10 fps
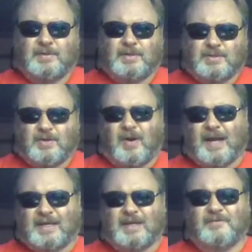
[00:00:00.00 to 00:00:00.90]
So I
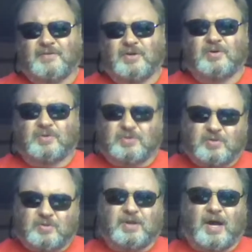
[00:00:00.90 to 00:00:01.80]
give you
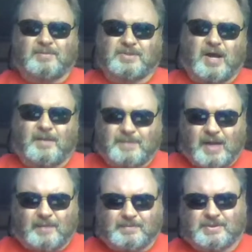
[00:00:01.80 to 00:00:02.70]
2 thumbs up,
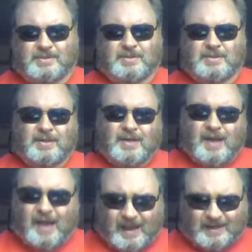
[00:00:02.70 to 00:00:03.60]
Dumps.
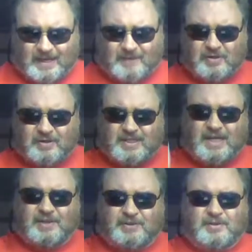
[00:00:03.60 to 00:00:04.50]
I give your
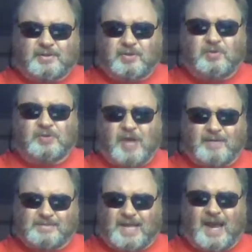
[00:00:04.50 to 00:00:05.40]
teeth 2
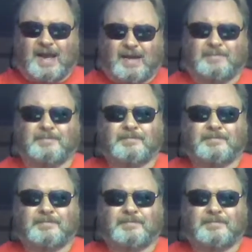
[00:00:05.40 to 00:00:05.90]
thumbs down.